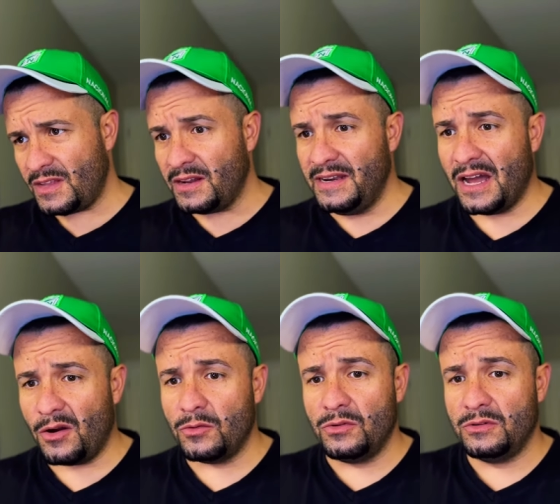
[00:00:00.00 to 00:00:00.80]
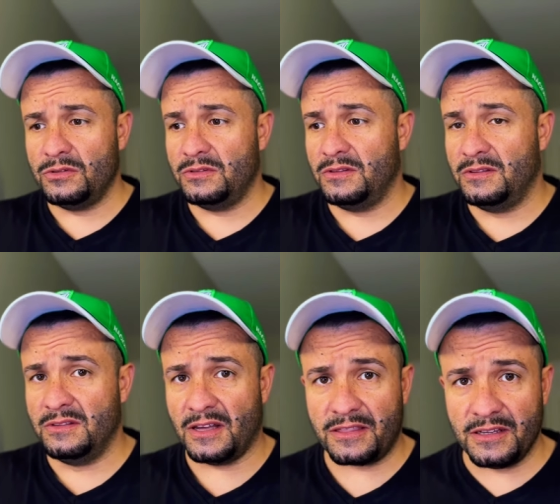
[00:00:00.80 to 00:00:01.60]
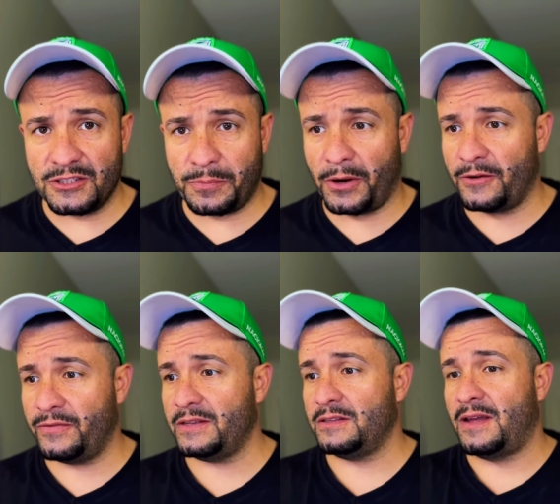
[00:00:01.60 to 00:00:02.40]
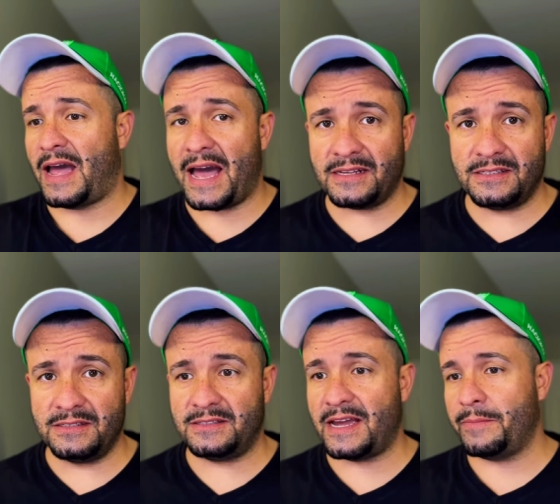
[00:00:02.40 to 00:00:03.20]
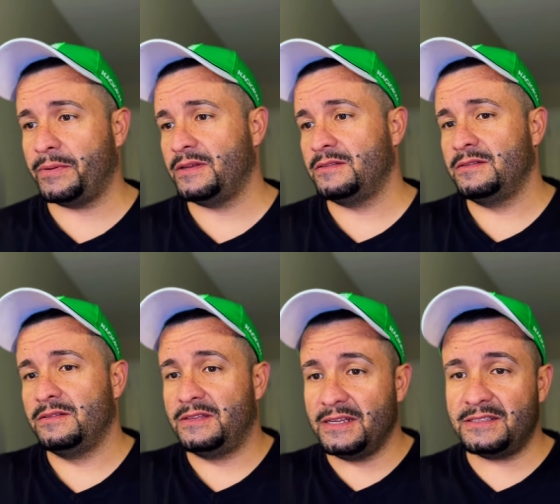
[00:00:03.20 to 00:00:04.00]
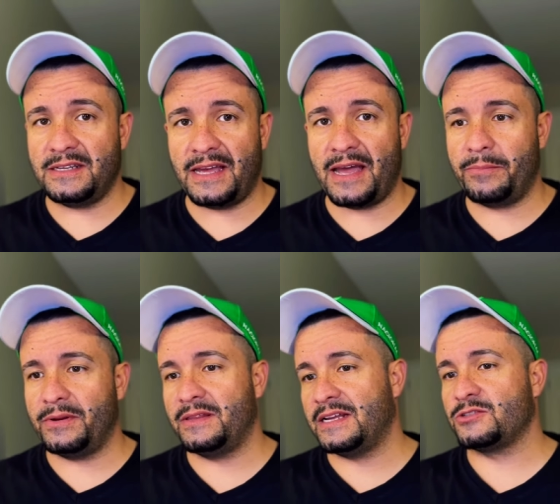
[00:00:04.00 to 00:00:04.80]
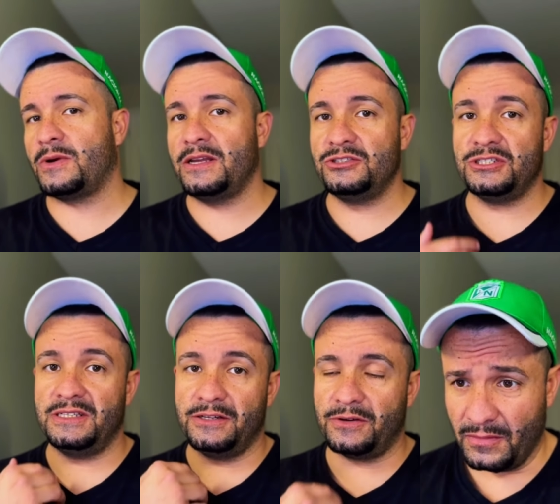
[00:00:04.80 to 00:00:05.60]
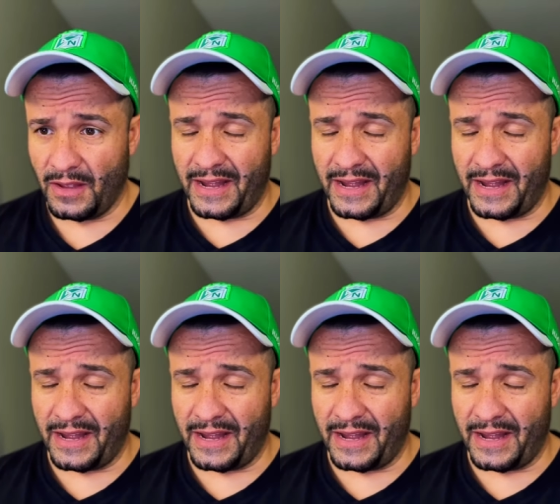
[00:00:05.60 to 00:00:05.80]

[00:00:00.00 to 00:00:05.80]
Now, nothing is perfect accidents happen, things can happen, and that's why you should gear up.